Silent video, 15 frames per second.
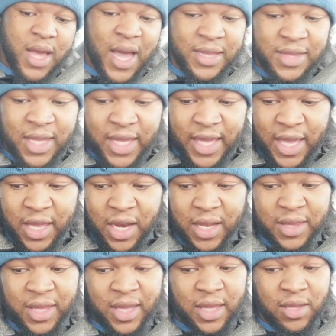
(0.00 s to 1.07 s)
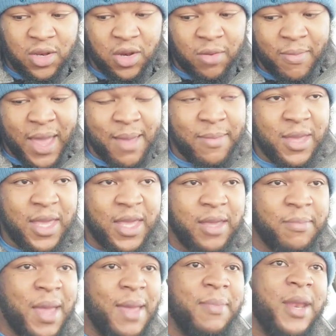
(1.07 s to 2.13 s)
I think, you know, I think, you know, maybe,
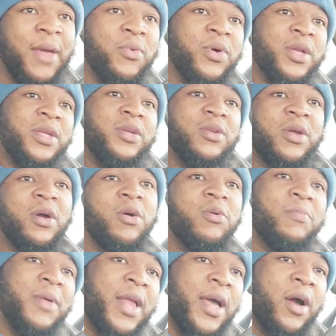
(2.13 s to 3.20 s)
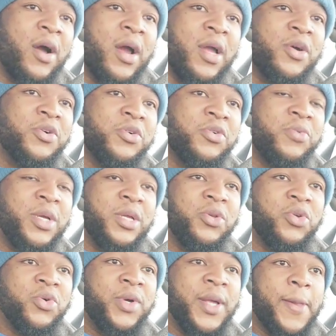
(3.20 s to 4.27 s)
maybe they would have, you know, been like, all right, cool, we'll
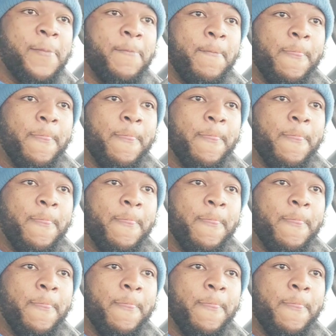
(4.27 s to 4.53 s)
do it.